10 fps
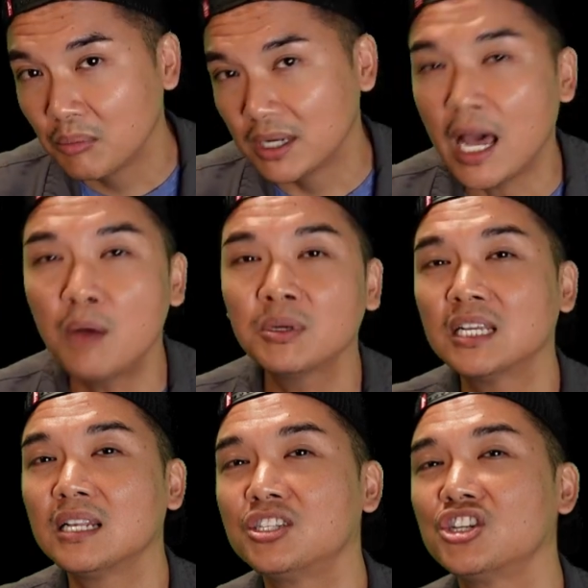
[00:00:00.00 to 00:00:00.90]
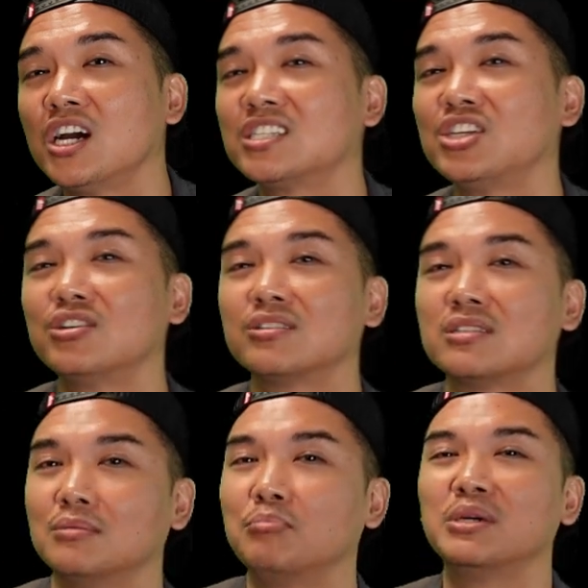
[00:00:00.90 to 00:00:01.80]
But now I'm gonna let you guys hear
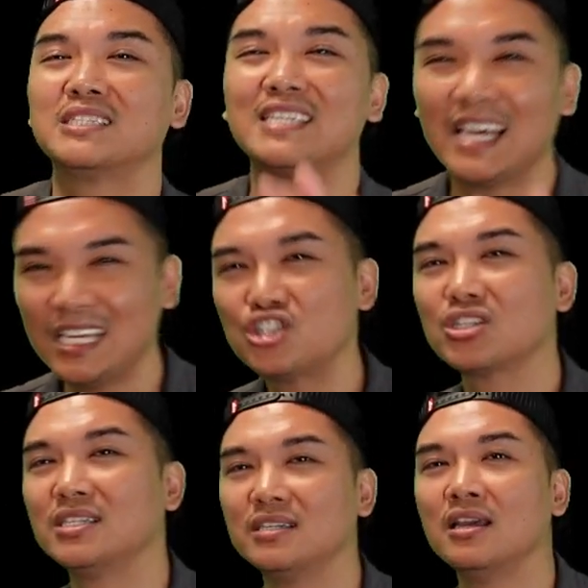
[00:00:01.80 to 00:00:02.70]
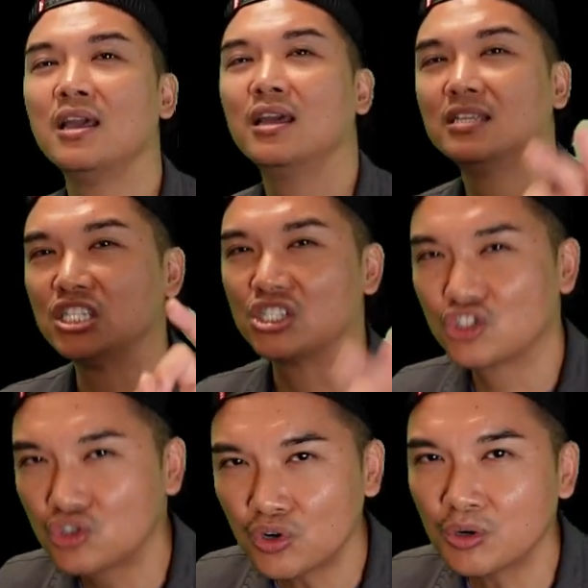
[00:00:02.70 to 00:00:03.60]
some potentially
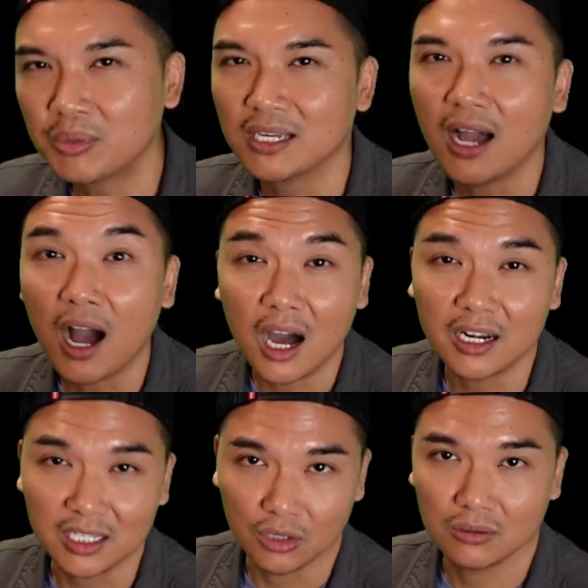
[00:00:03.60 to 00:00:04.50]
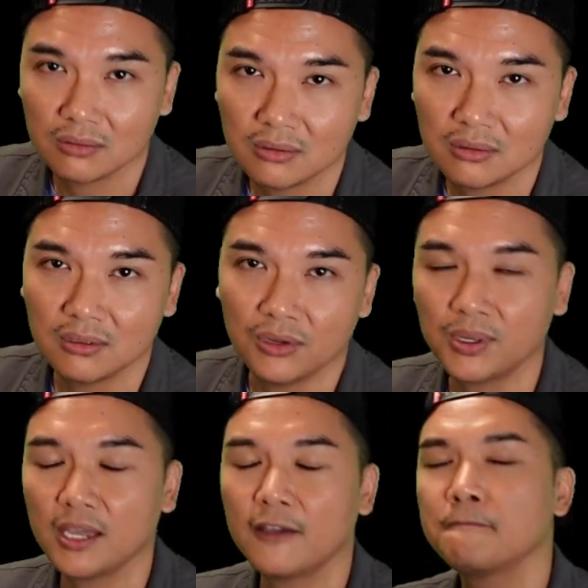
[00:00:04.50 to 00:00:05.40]
disturbing audio,
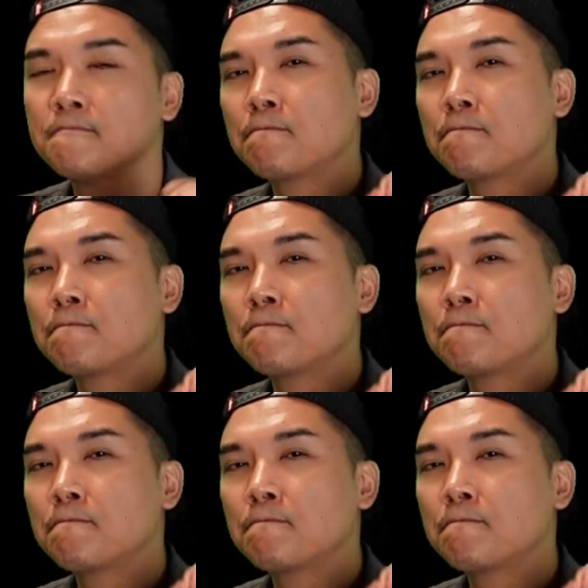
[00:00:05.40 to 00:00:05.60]
okay?